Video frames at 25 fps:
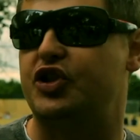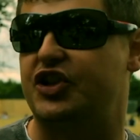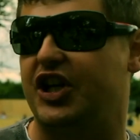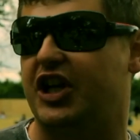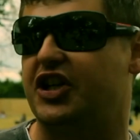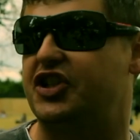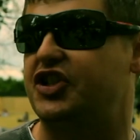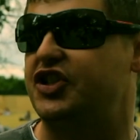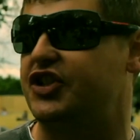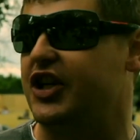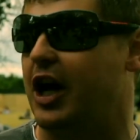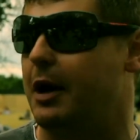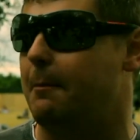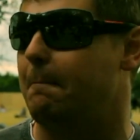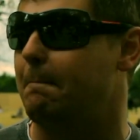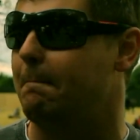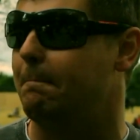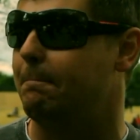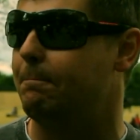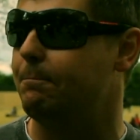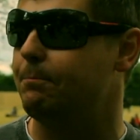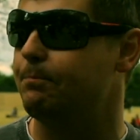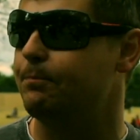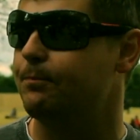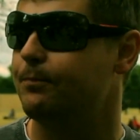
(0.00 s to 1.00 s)

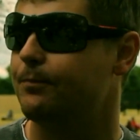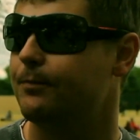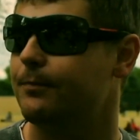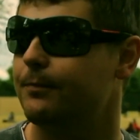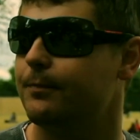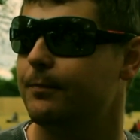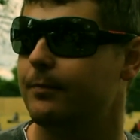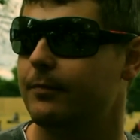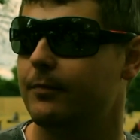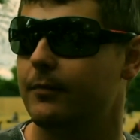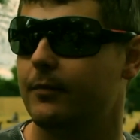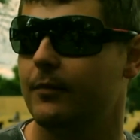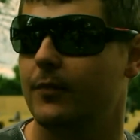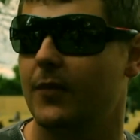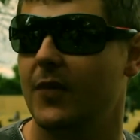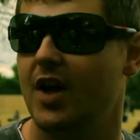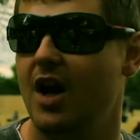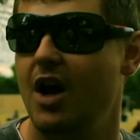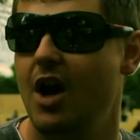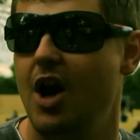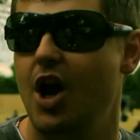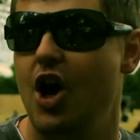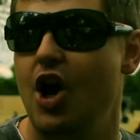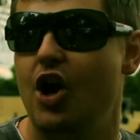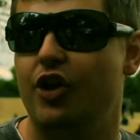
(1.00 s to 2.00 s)
system
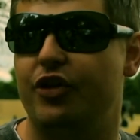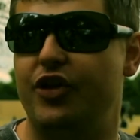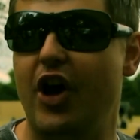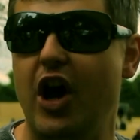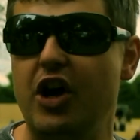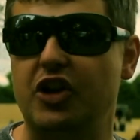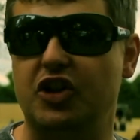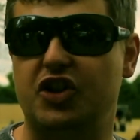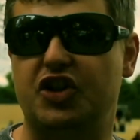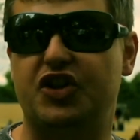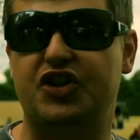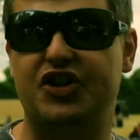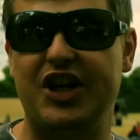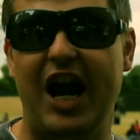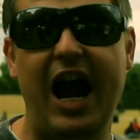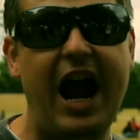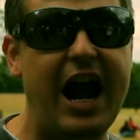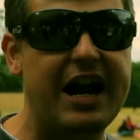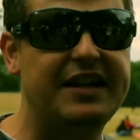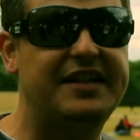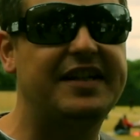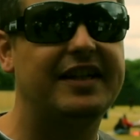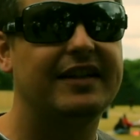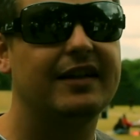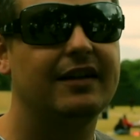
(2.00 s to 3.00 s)
that
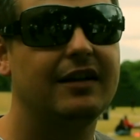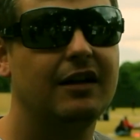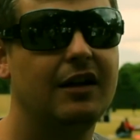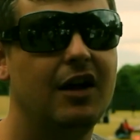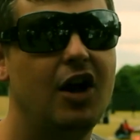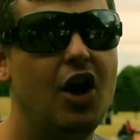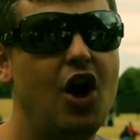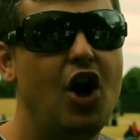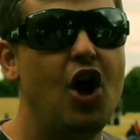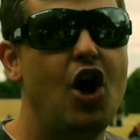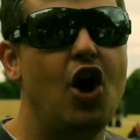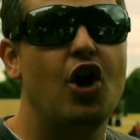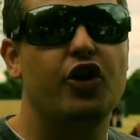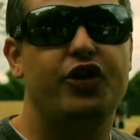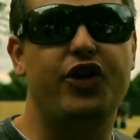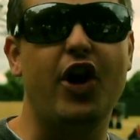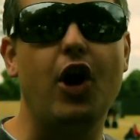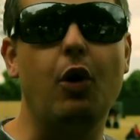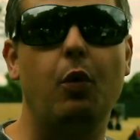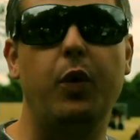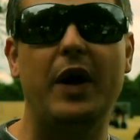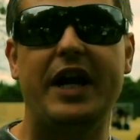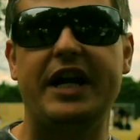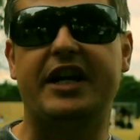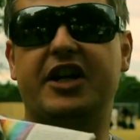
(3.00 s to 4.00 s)
said
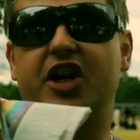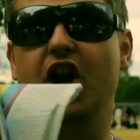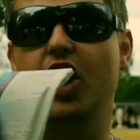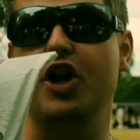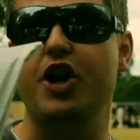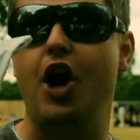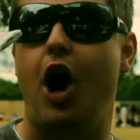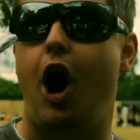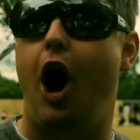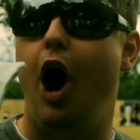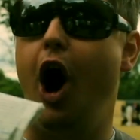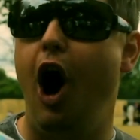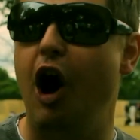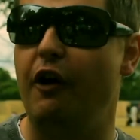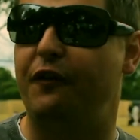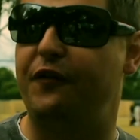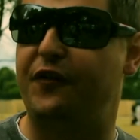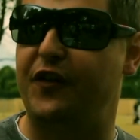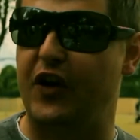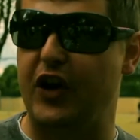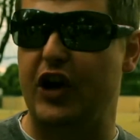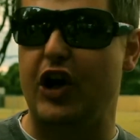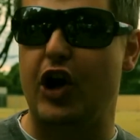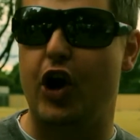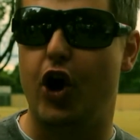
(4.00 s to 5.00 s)
that we can
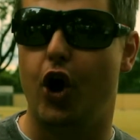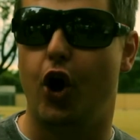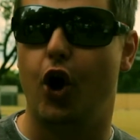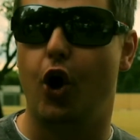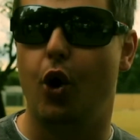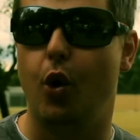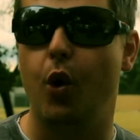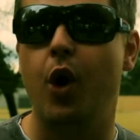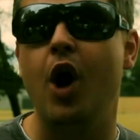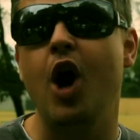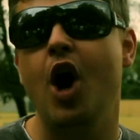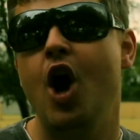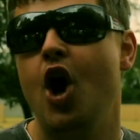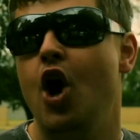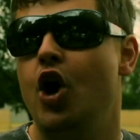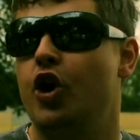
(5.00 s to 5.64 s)
offer you